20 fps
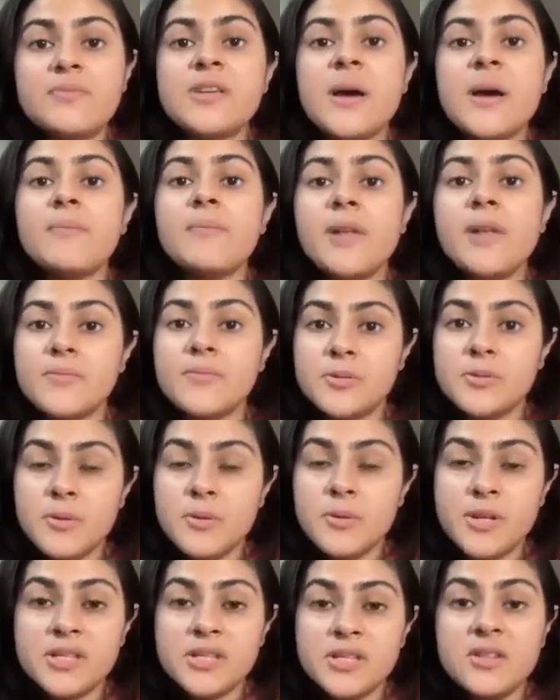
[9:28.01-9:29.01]
some lumps may
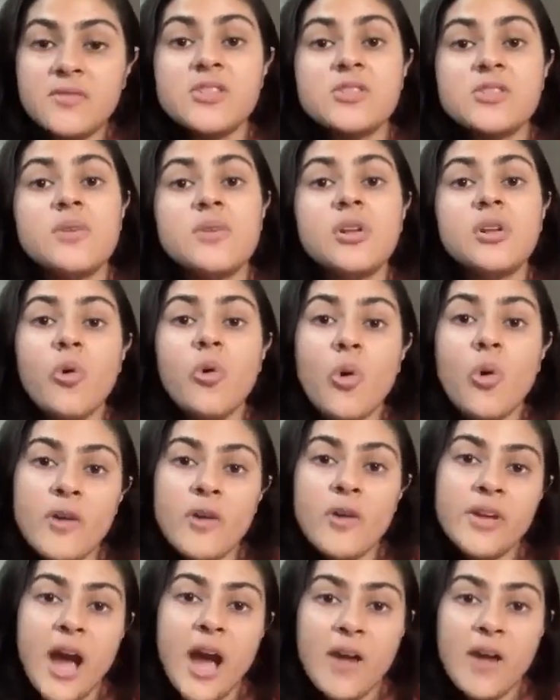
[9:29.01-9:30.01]
present which may go
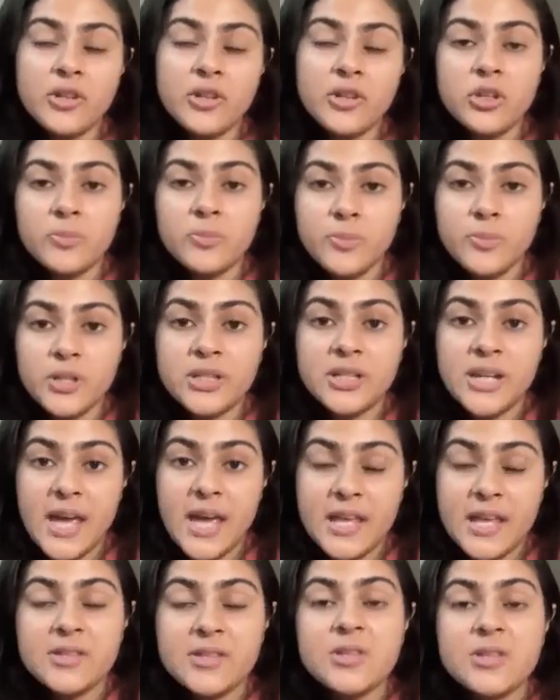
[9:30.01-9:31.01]
away after your period
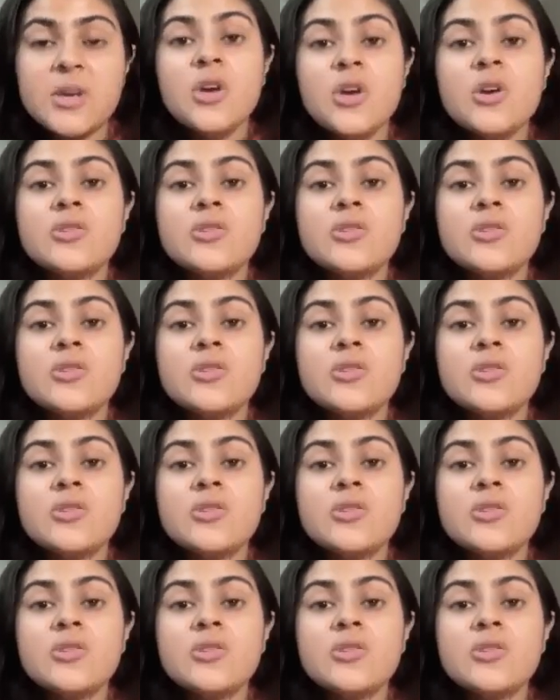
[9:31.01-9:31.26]
ends.